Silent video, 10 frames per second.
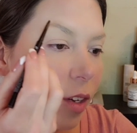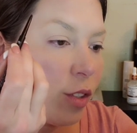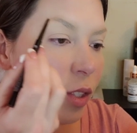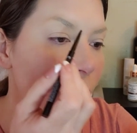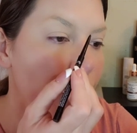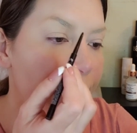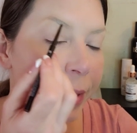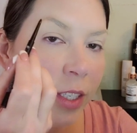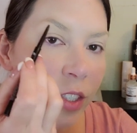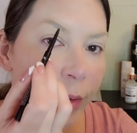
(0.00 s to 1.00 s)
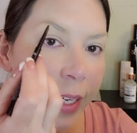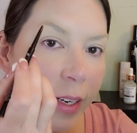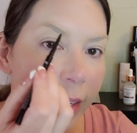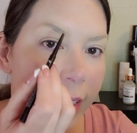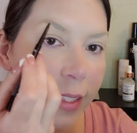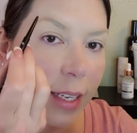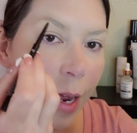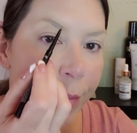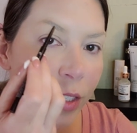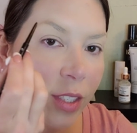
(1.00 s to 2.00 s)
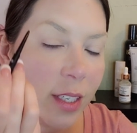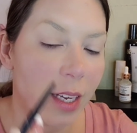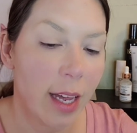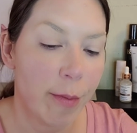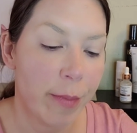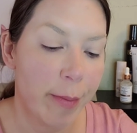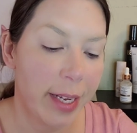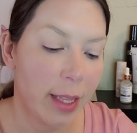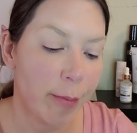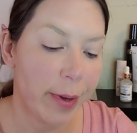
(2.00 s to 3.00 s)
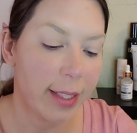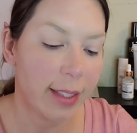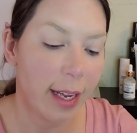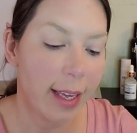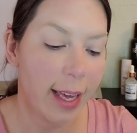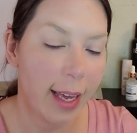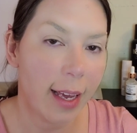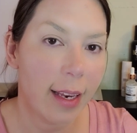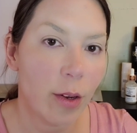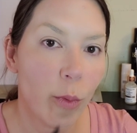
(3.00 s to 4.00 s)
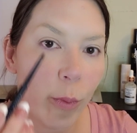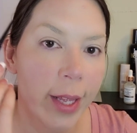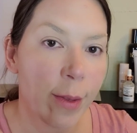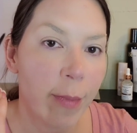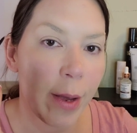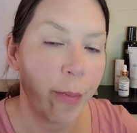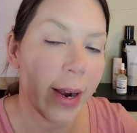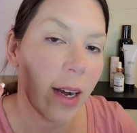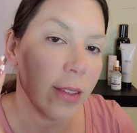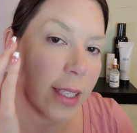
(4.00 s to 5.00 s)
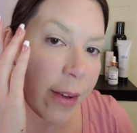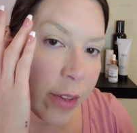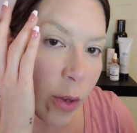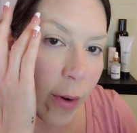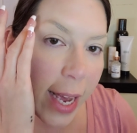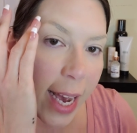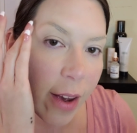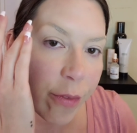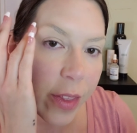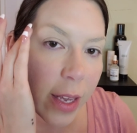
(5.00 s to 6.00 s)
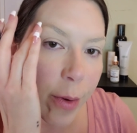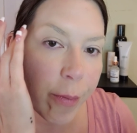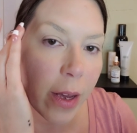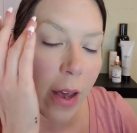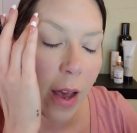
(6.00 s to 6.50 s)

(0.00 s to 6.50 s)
so what I'm going to do here is I'm just going to kind of mimic the best I can with my brows, even though I have them